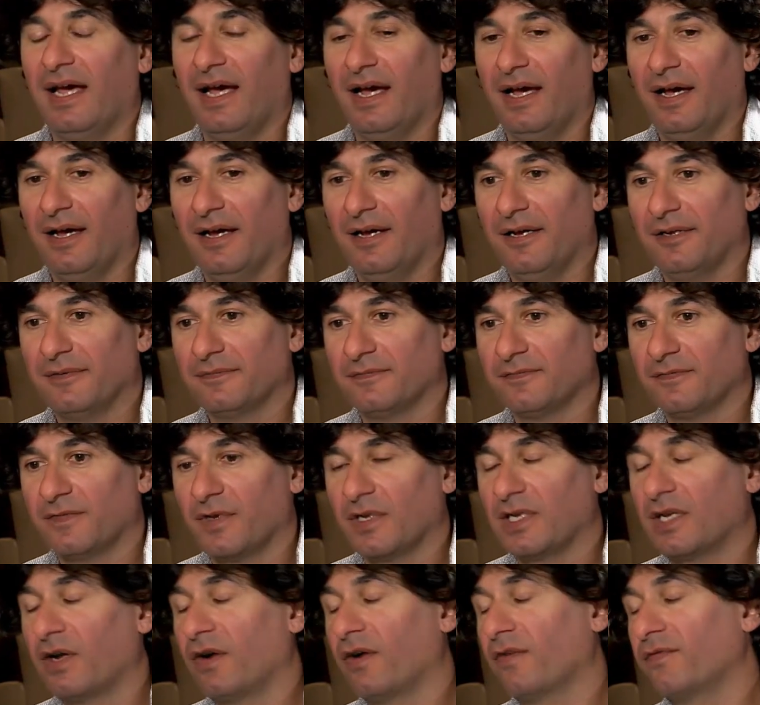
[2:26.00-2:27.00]

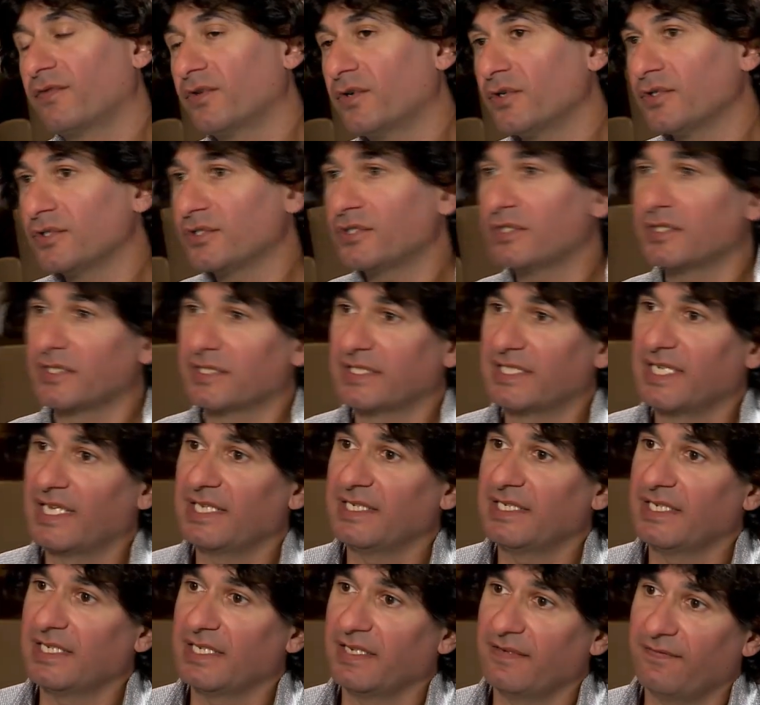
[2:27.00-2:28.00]
Of course,
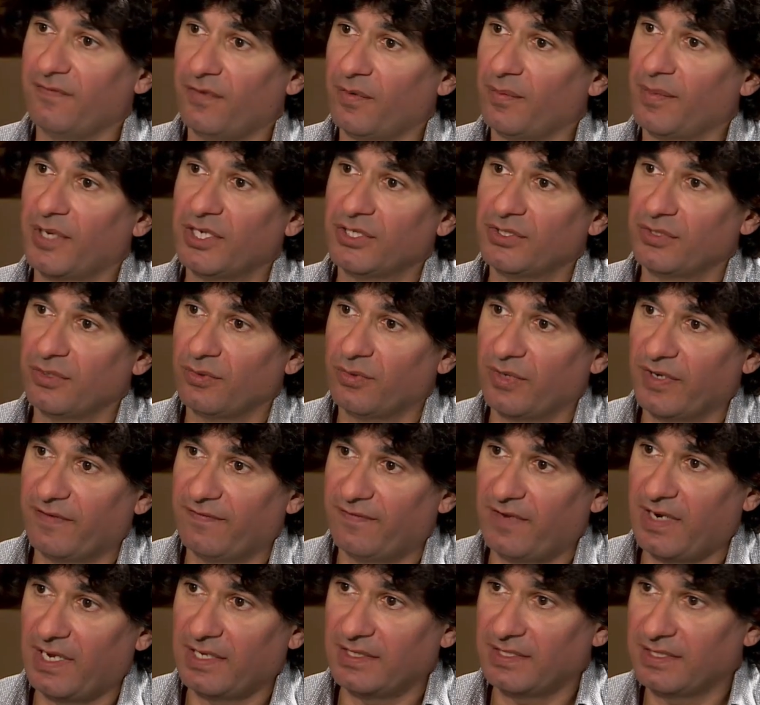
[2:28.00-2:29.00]
sending information
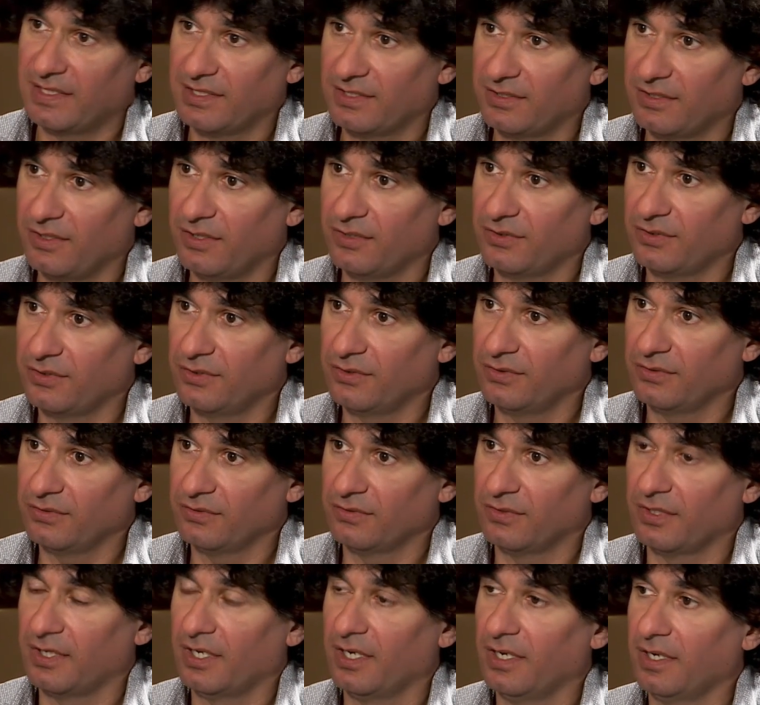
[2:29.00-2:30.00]
with light is not
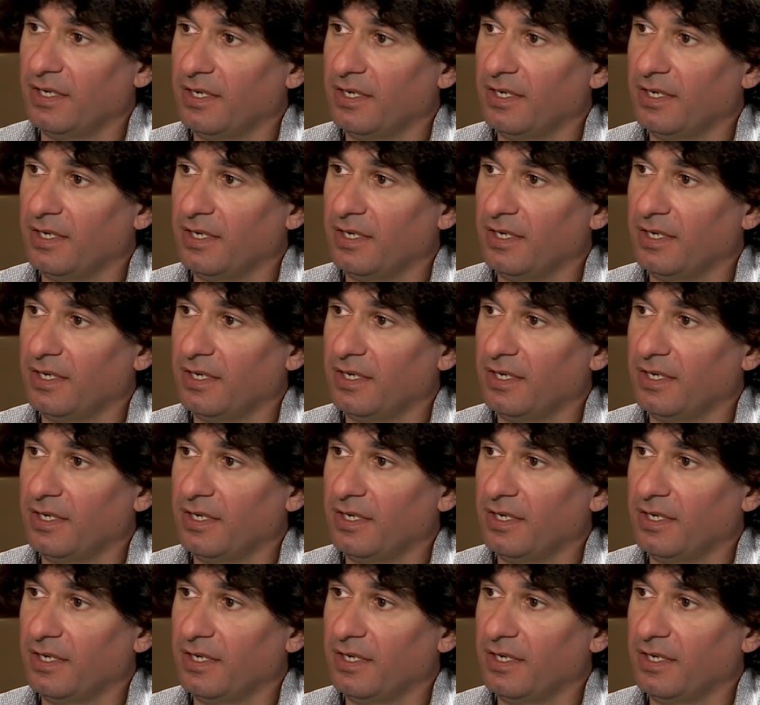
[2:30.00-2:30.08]
new.